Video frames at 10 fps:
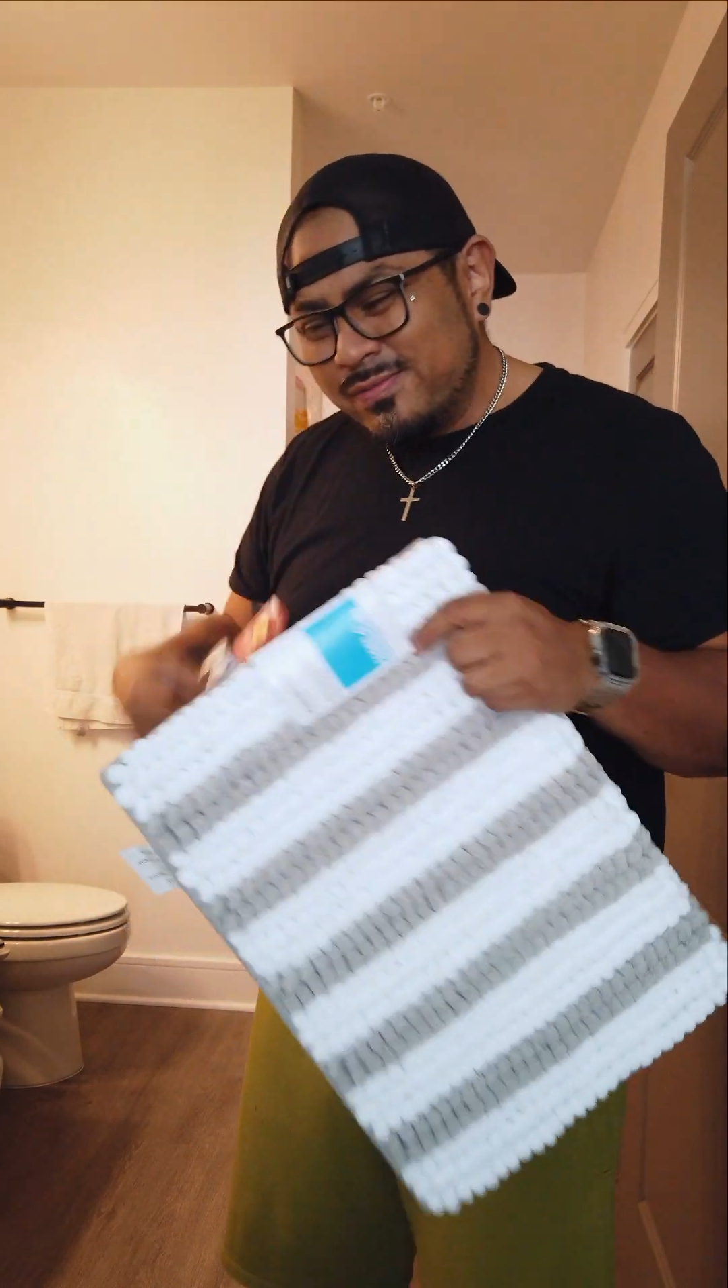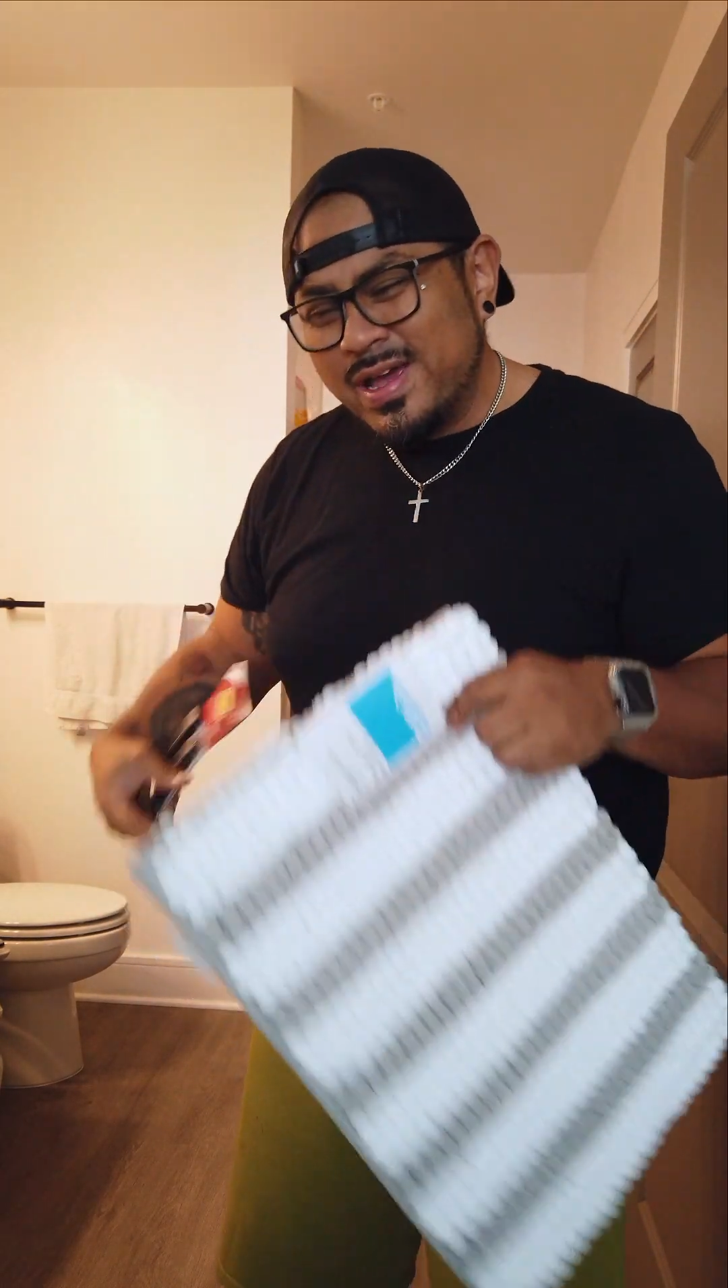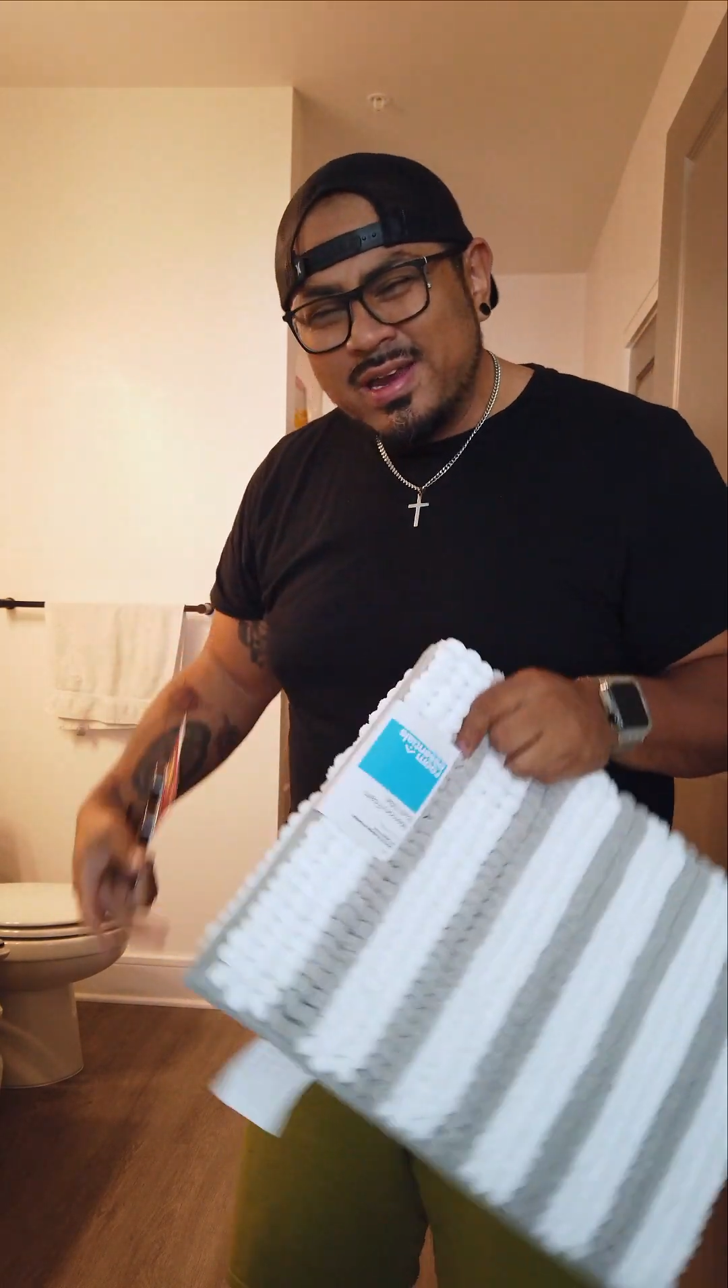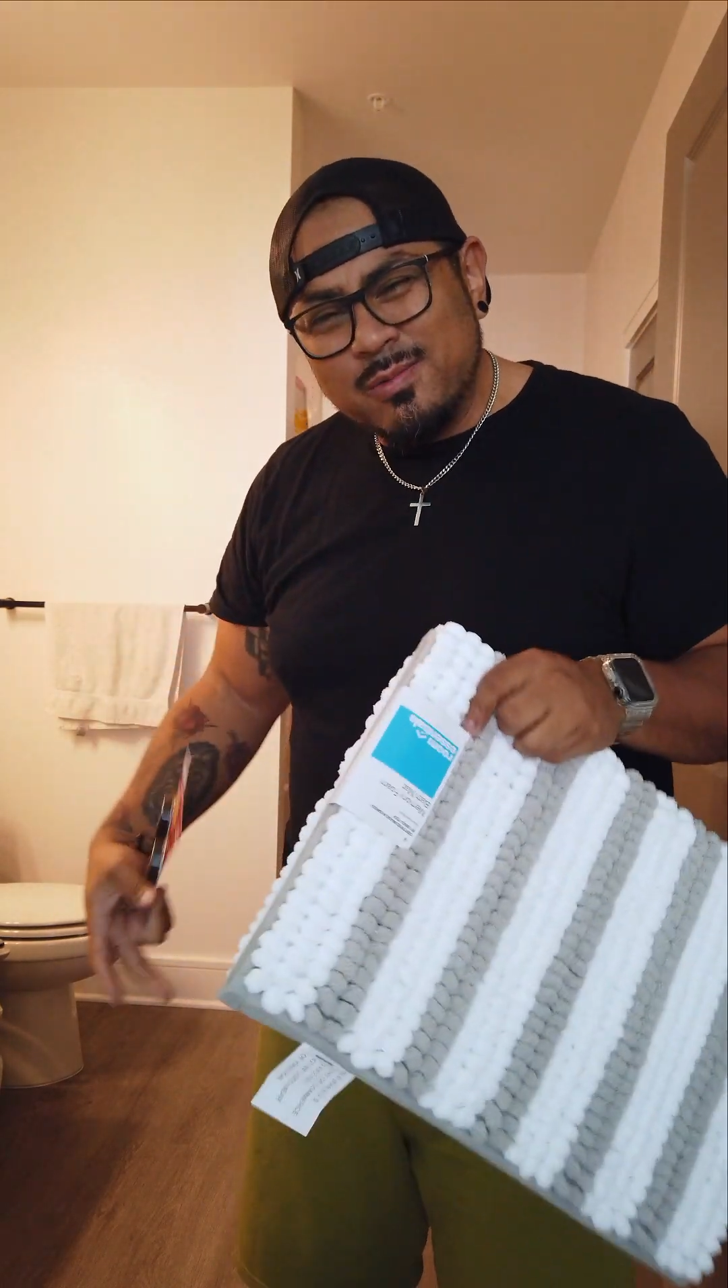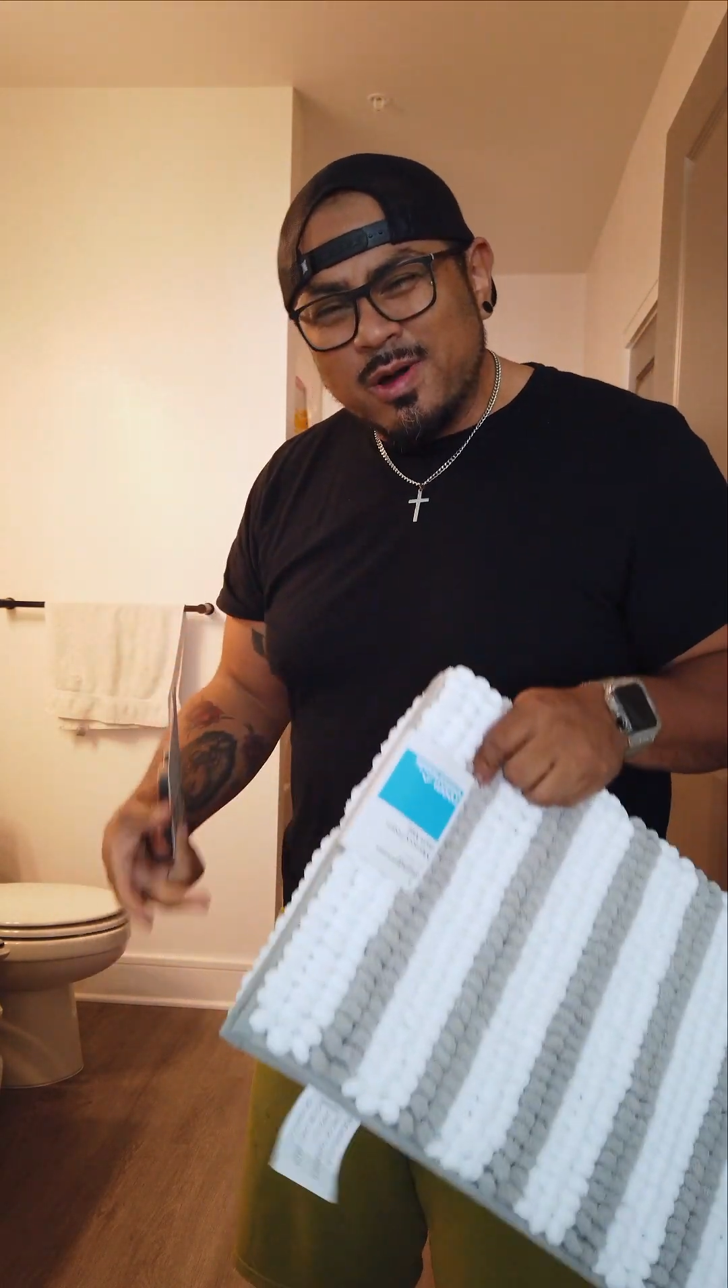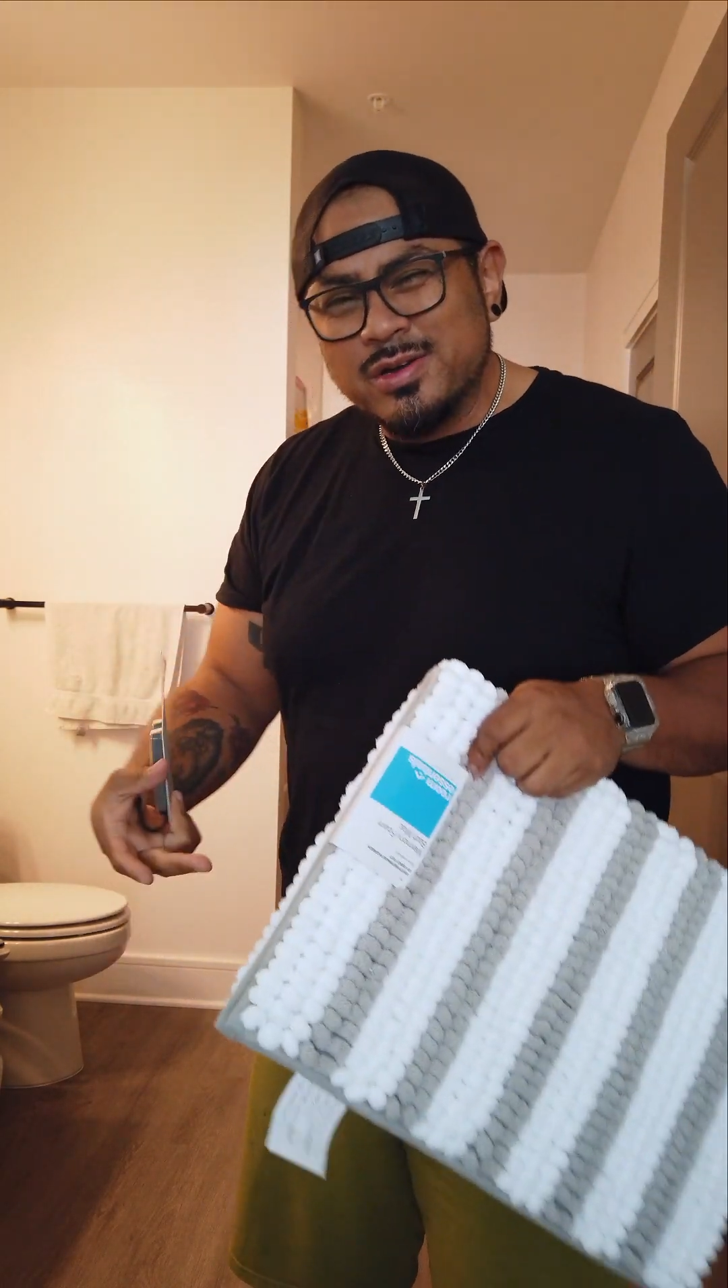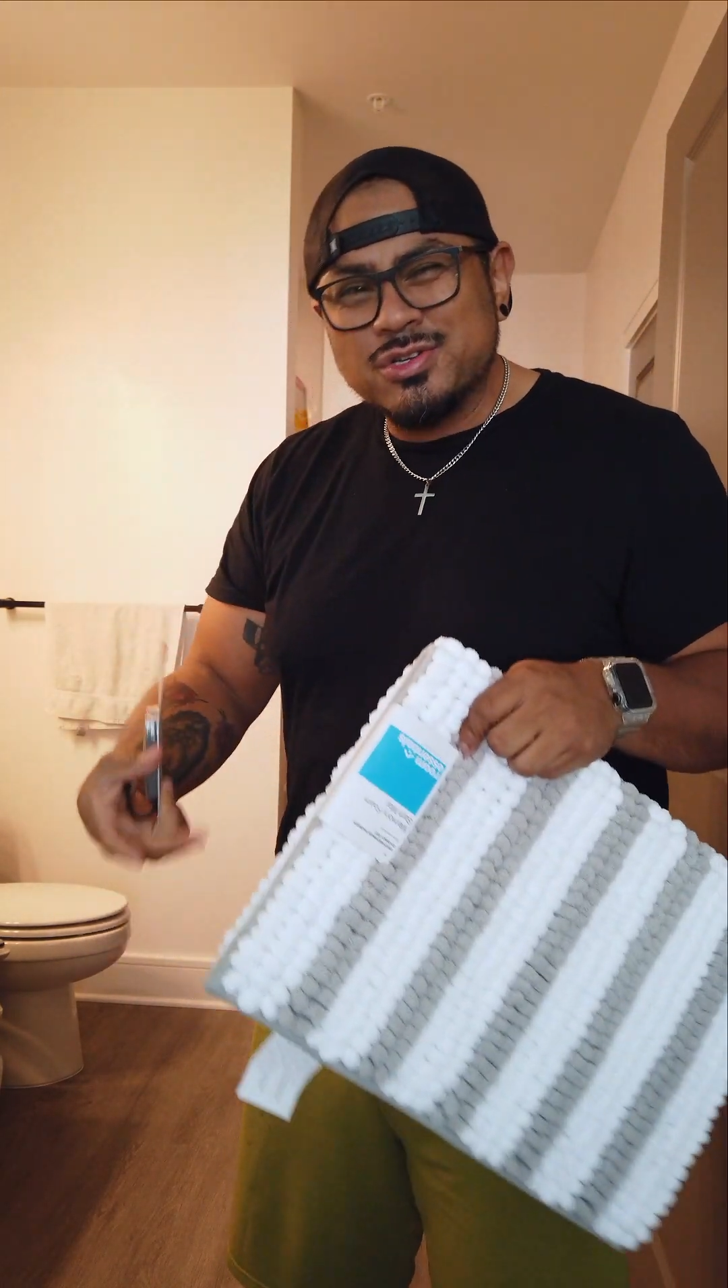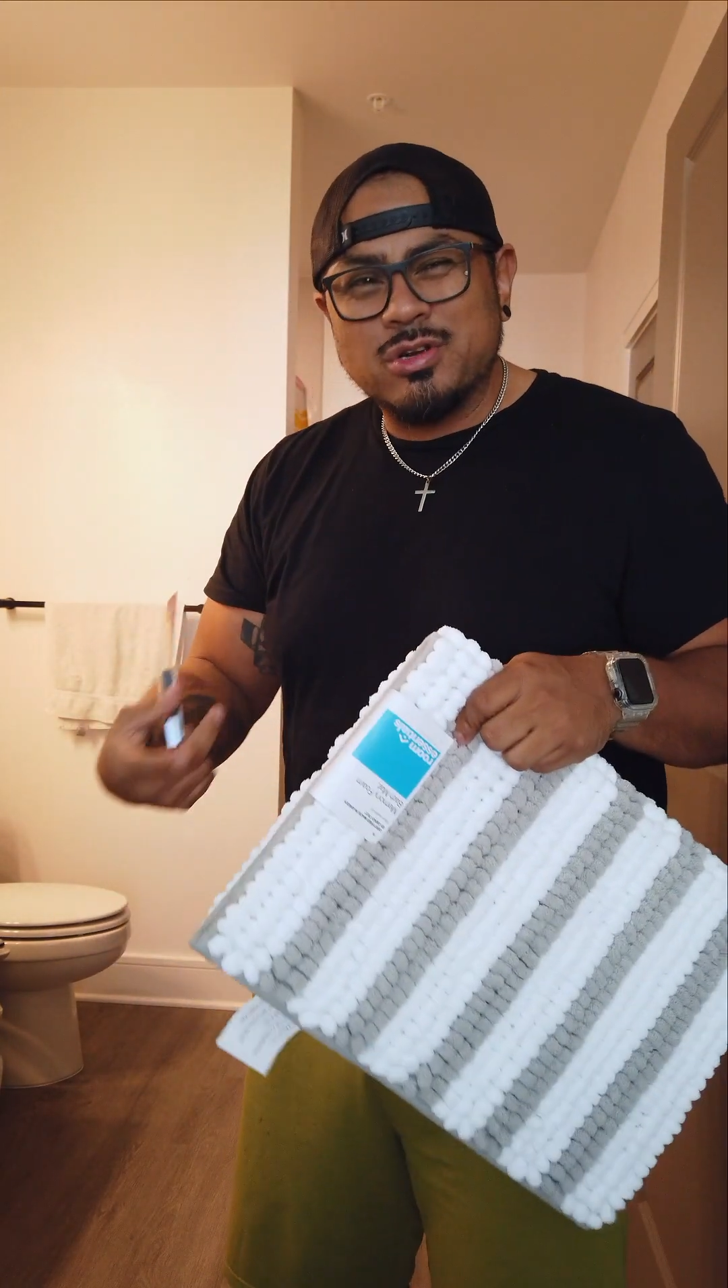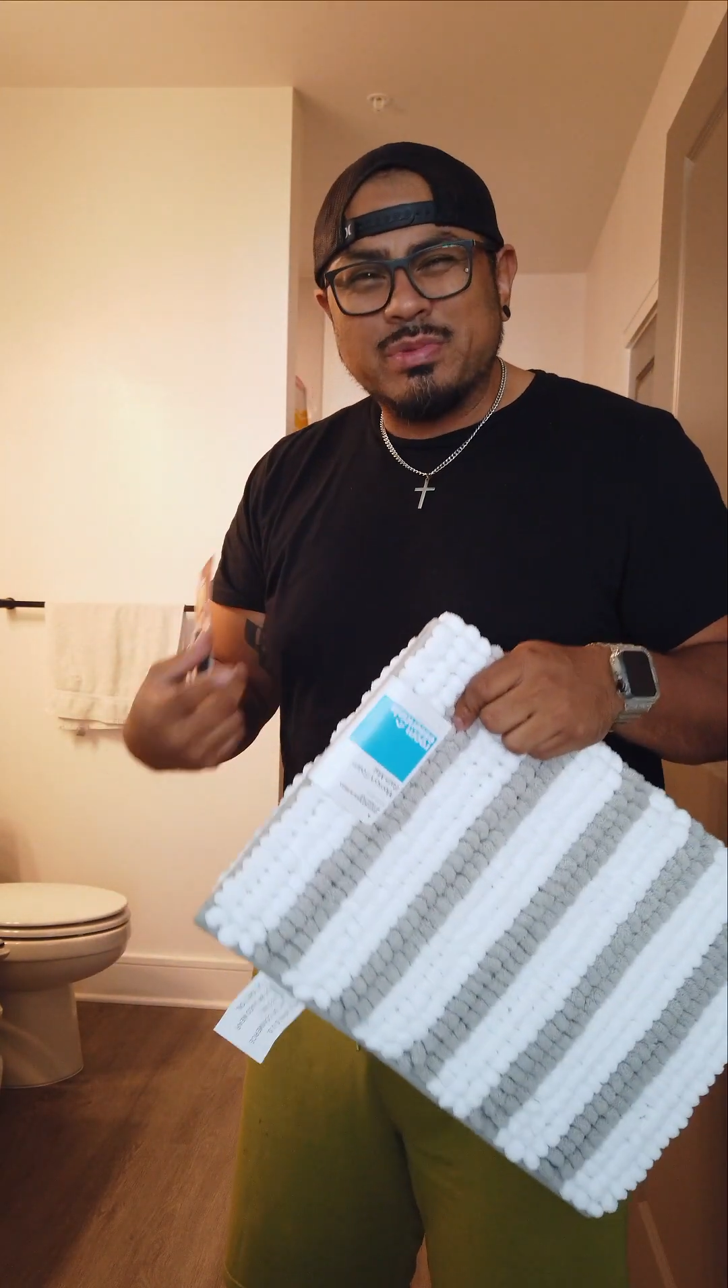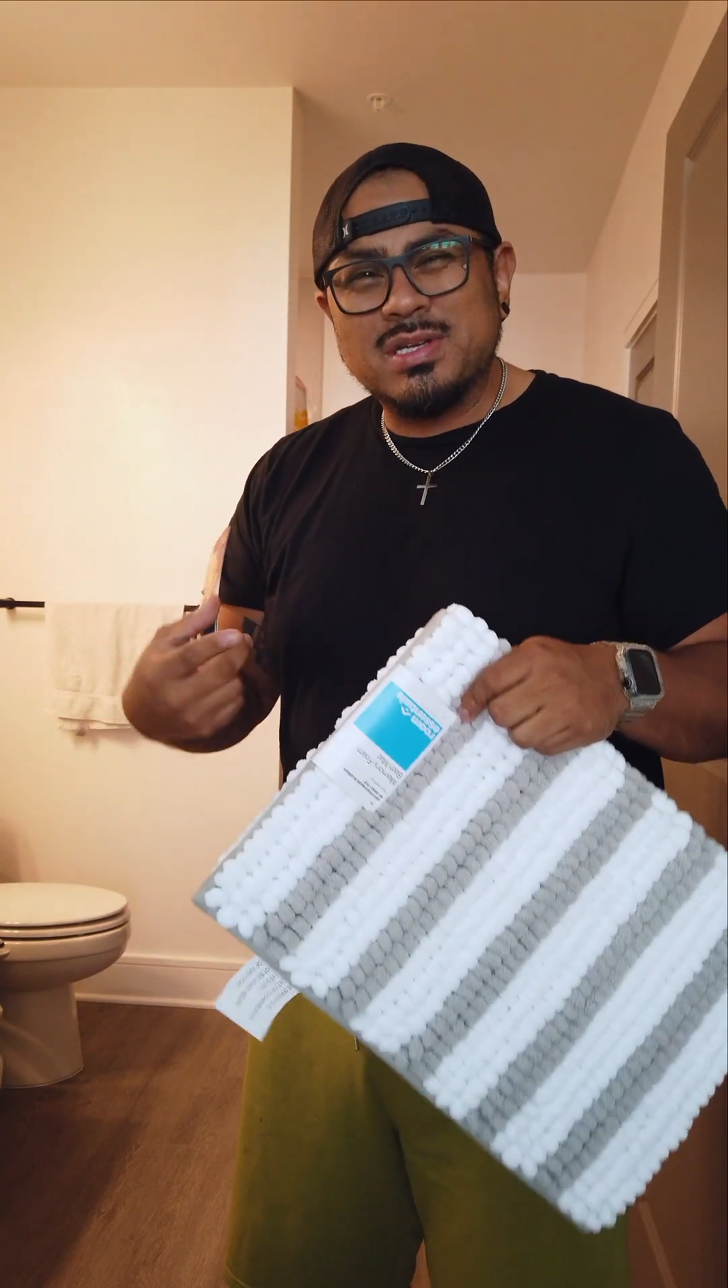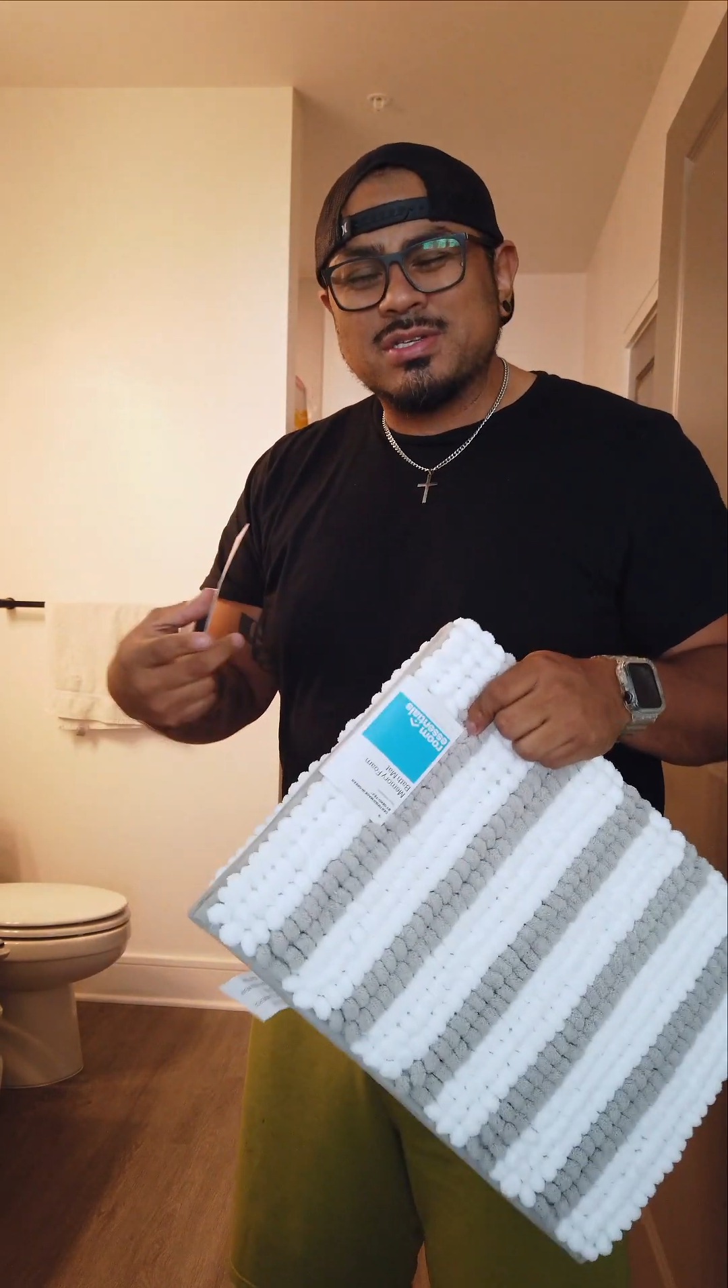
of wet and water's dripping.